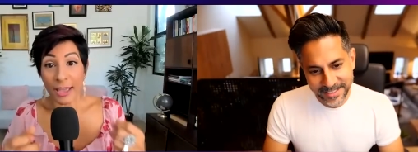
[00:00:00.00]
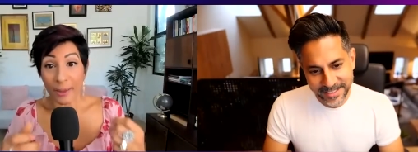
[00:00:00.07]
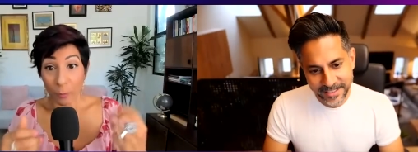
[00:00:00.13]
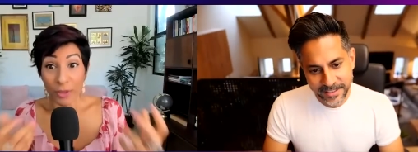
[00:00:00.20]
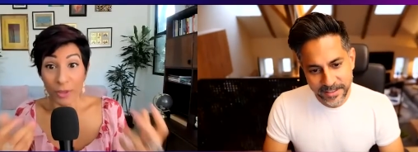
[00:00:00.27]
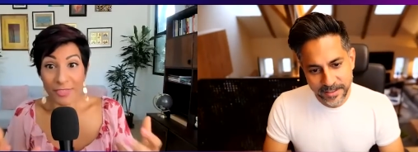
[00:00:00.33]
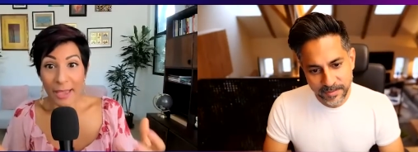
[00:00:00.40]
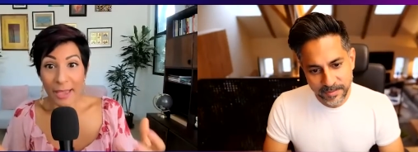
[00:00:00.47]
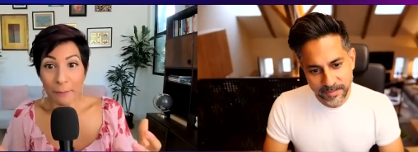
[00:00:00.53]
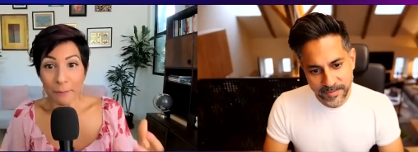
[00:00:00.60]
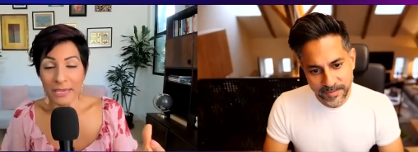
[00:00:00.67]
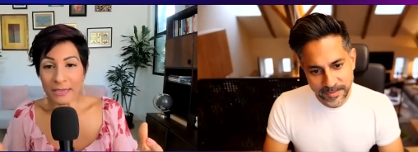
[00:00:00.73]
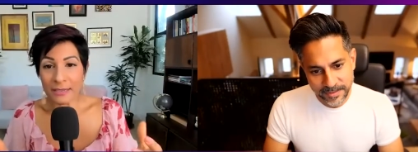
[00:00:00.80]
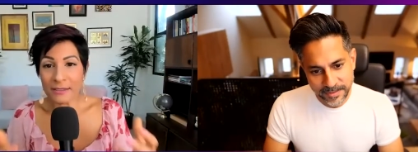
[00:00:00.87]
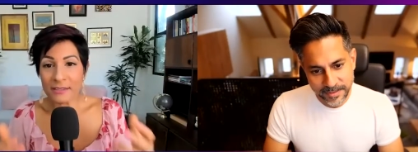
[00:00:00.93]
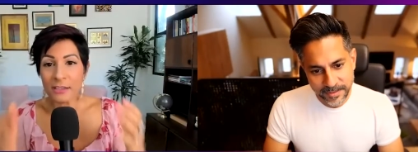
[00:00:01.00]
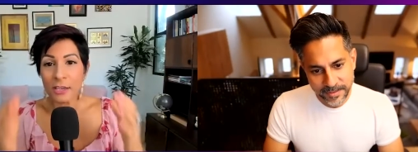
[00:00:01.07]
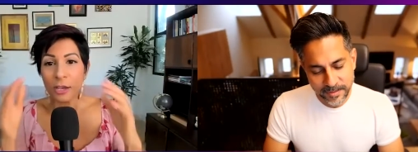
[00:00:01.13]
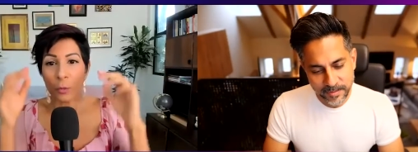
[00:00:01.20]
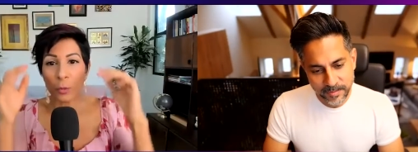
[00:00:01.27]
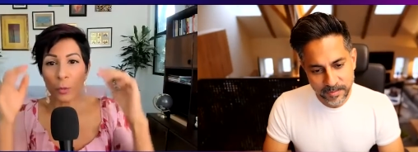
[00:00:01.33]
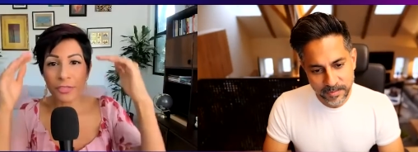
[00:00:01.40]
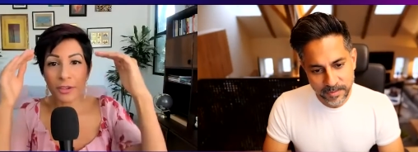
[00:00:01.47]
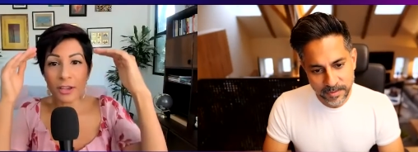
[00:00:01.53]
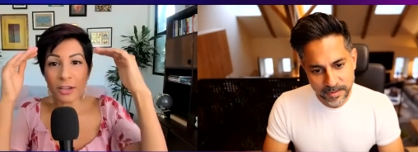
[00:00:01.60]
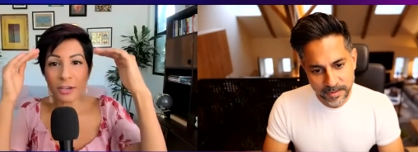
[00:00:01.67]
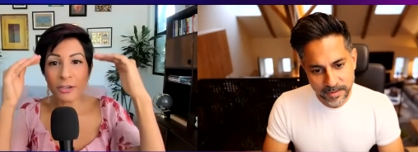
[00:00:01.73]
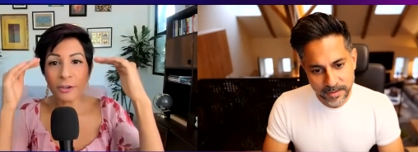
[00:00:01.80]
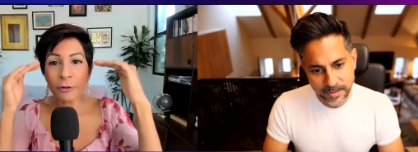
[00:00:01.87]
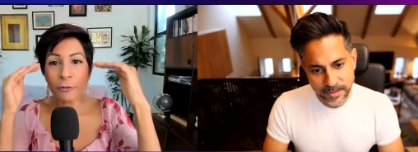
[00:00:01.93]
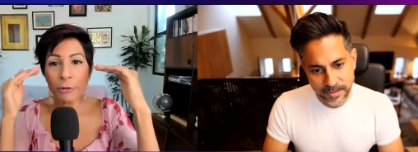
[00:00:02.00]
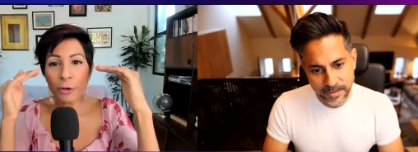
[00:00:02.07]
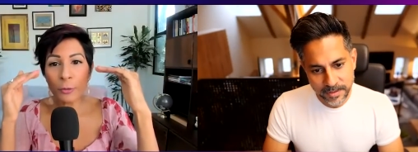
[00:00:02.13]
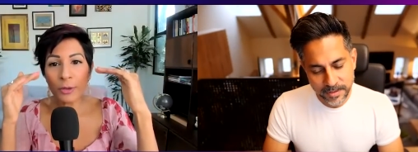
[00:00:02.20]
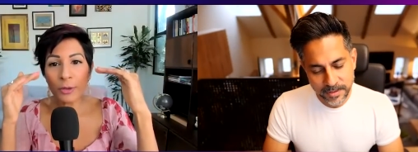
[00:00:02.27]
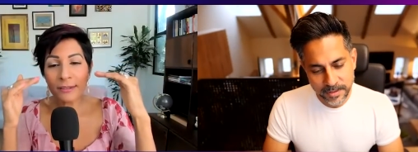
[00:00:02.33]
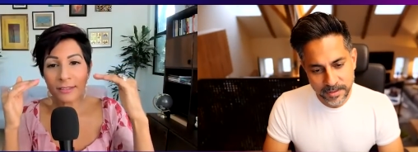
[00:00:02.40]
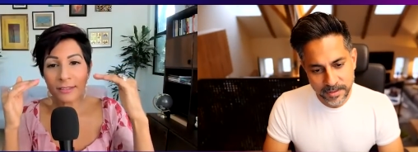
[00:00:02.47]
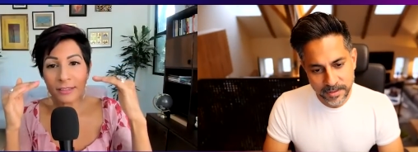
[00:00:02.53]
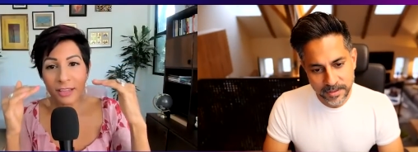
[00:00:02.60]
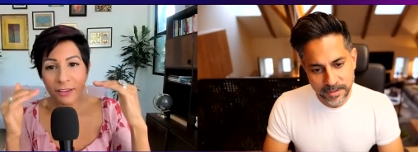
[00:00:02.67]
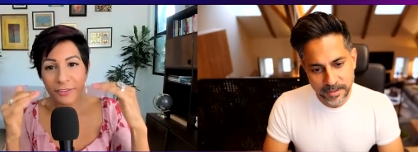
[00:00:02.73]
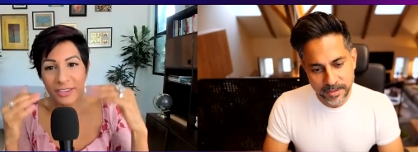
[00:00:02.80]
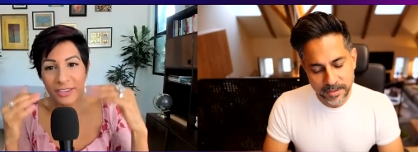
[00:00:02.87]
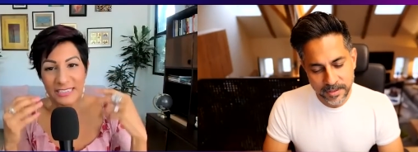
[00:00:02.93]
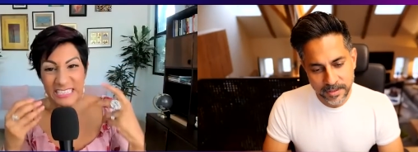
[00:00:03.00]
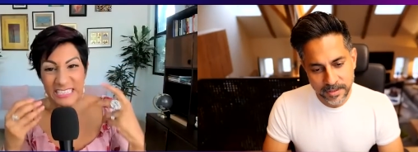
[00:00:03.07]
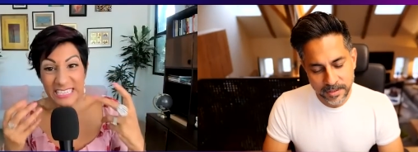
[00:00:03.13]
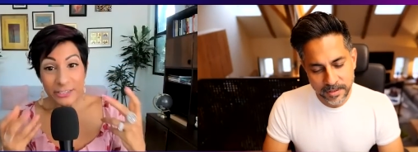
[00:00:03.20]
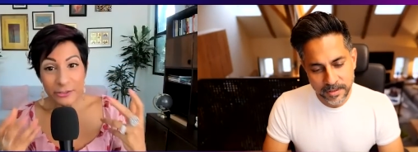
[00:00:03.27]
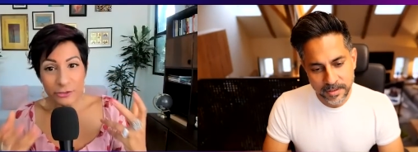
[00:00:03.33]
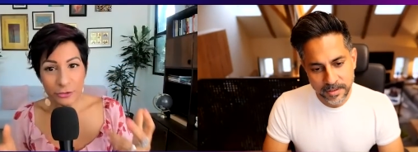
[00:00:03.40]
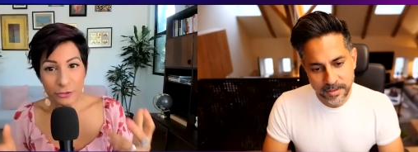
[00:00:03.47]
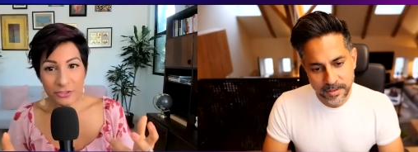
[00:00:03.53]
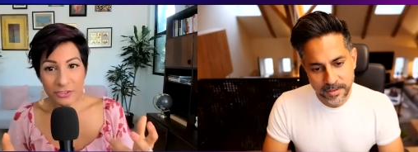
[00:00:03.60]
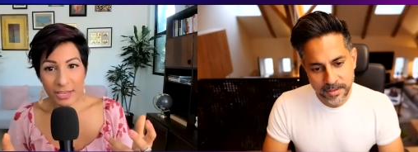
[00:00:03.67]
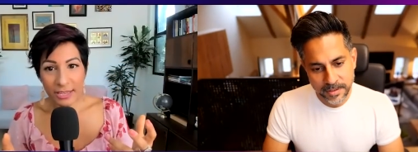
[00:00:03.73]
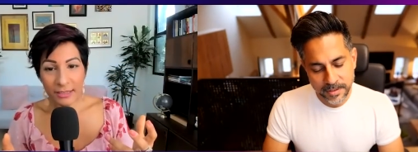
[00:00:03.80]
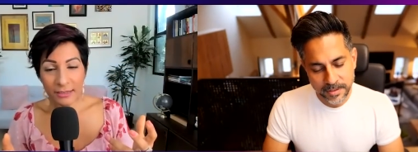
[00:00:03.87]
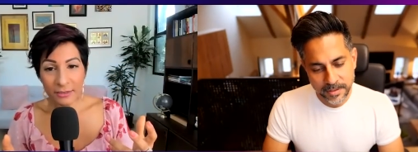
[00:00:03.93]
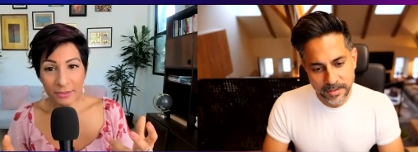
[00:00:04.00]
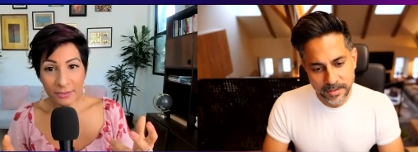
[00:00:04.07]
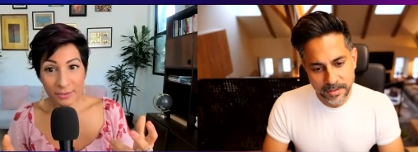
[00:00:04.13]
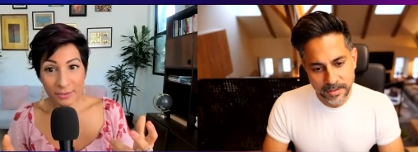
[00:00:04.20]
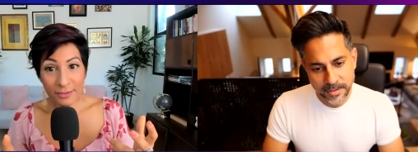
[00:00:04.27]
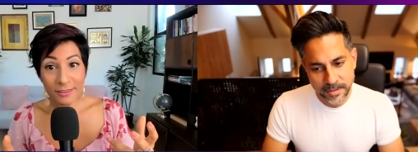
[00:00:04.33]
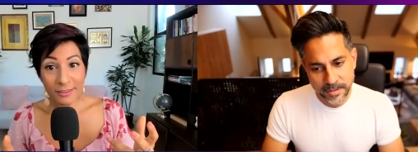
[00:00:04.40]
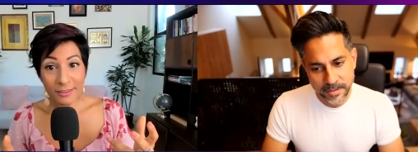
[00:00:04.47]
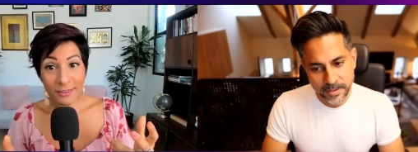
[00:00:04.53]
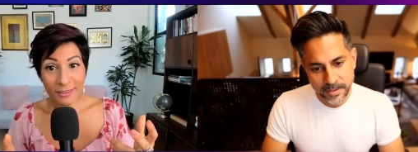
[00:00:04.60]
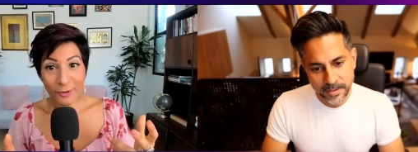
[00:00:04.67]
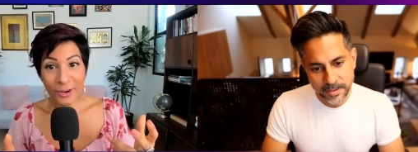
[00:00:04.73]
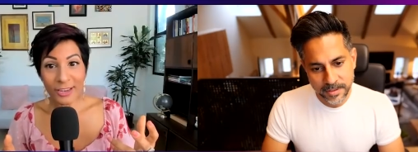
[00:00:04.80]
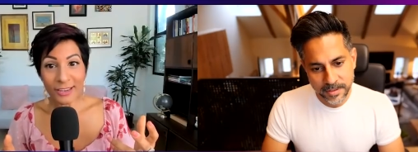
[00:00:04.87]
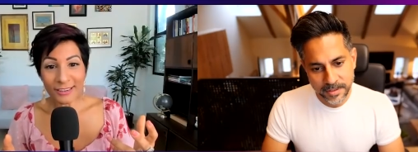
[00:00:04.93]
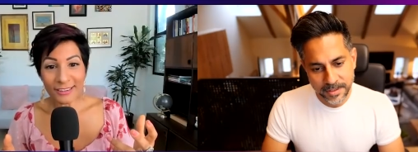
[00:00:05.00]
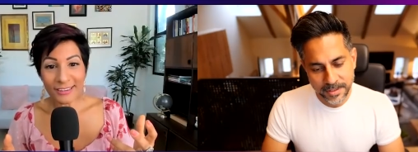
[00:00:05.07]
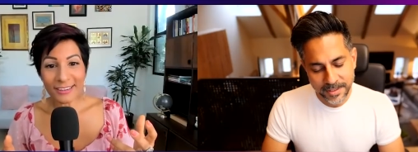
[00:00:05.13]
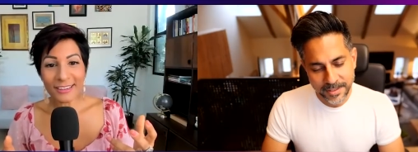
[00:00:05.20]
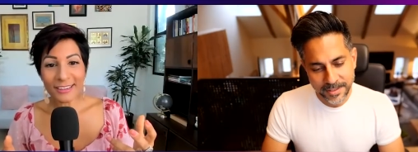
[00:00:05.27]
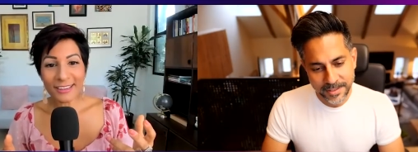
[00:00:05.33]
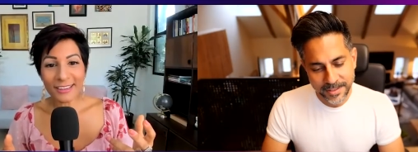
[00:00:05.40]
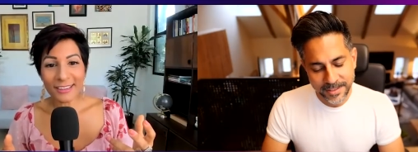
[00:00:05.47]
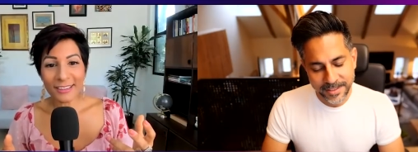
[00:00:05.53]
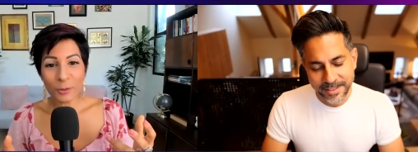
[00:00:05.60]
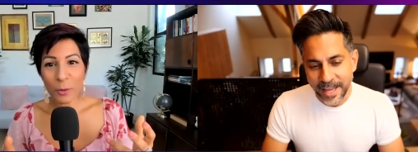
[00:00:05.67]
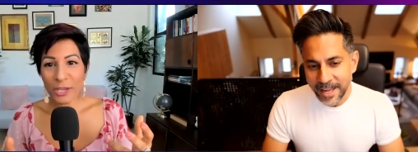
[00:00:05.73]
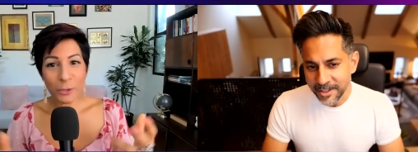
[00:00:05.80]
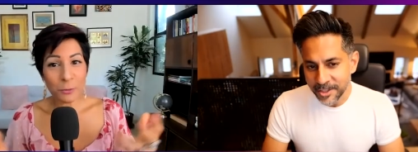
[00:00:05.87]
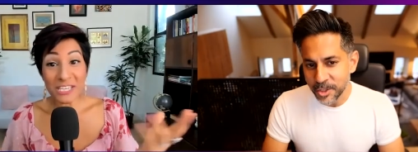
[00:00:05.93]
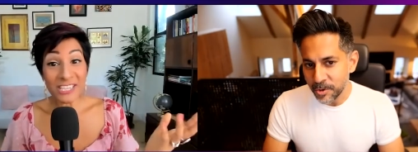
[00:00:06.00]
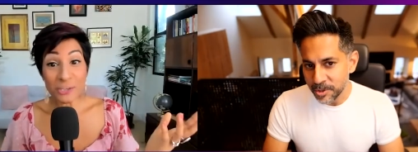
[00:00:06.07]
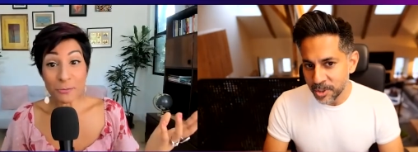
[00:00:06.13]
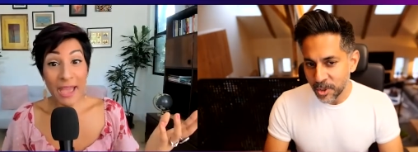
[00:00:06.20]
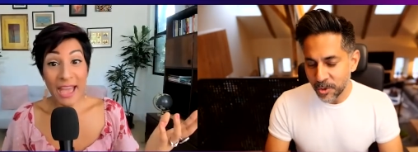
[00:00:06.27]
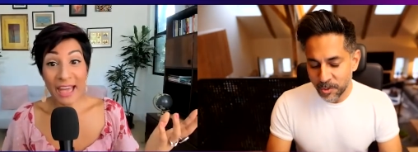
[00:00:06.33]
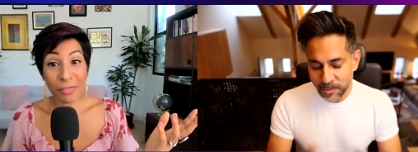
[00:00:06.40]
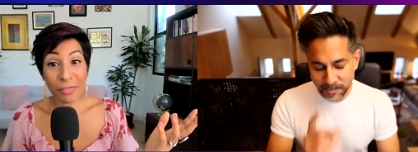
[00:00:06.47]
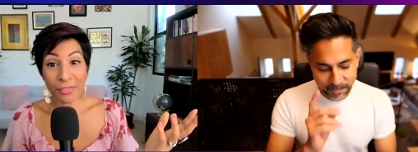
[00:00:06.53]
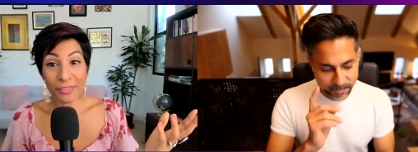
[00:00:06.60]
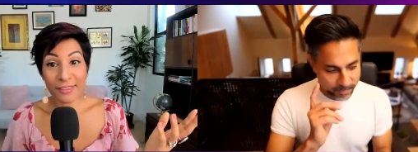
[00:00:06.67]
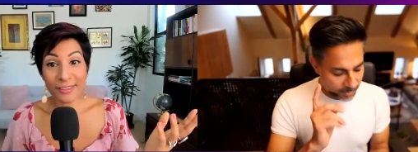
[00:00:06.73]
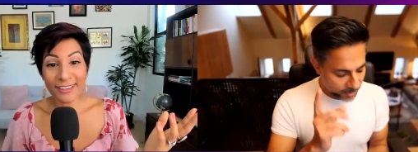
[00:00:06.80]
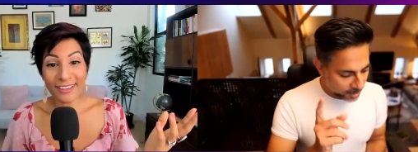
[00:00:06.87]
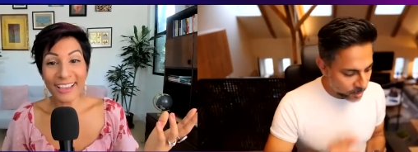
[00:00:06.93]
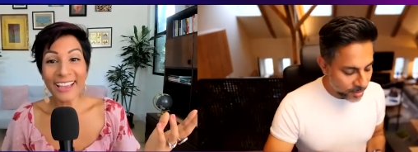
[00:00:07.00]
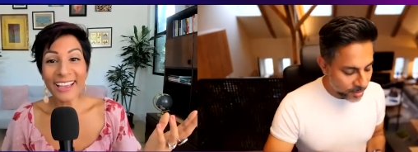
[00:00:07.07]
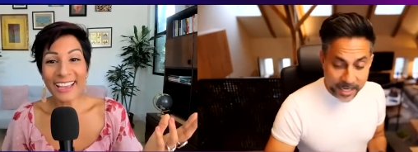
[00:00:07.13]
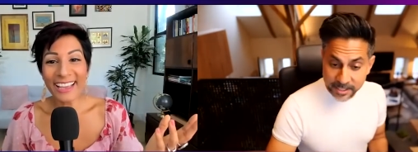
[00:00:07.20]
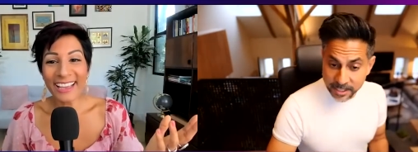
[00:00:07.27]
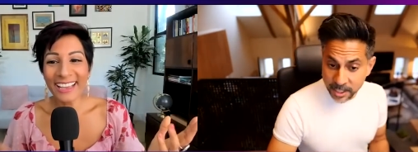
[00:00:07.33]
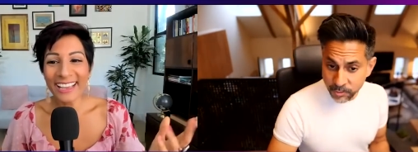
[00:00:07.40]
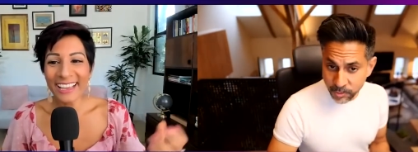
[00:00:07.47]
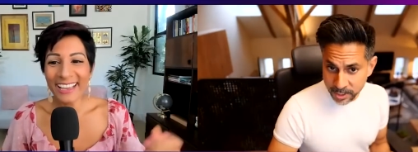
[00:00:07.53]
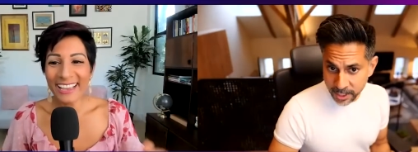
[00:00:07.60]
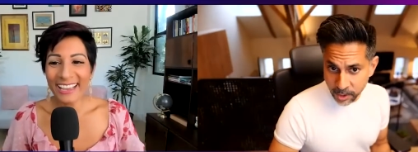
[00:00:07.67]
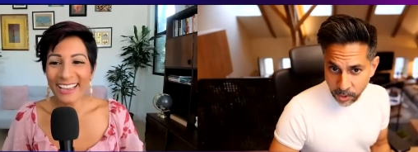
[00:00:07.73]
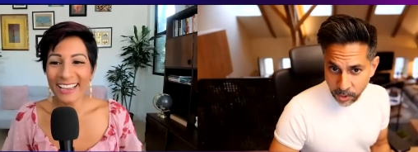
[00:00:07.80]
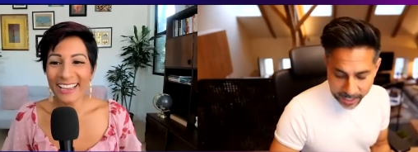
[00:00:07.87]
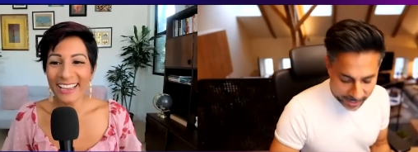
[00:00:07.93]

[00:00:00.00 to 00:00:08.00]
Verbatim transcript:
Speaker 1: and what that means, with a congruent, loving teacher stance, right?
Speaker 2: The way you teach math. So that's interesting. Okay.